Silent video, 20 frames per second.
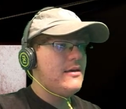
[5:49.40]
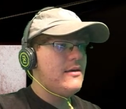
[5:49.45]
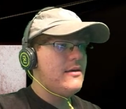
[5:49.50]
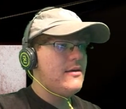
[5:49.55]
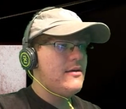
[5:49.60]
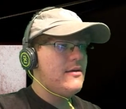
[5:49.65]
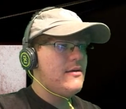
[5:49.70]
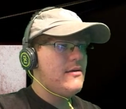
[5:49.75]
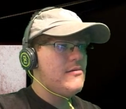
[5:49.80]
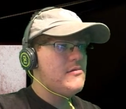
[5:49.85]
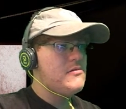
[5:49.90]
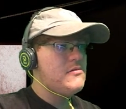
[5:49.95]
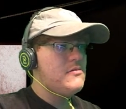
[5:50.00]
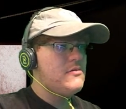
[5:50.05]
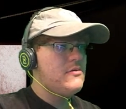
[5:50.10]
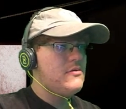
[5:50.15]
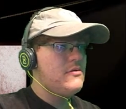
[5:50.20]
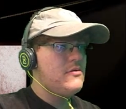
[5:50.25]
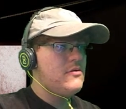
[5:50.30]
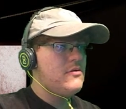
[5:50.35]

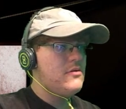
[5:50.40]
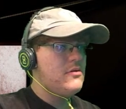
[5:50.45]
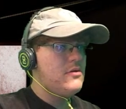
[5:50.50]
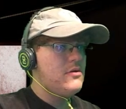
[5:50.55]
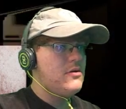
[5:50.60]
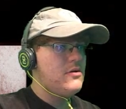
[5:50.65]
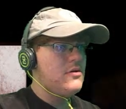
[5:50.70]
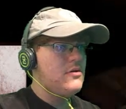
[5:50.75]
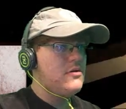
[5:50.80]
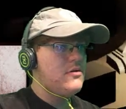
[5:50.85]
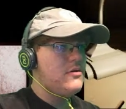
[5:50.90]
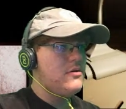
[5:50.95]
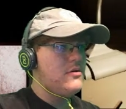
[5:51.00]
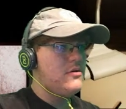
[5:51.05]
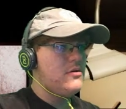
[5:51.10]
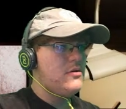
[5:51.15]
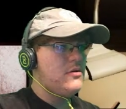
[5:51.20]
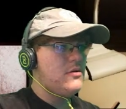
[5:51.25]
(no one is talking)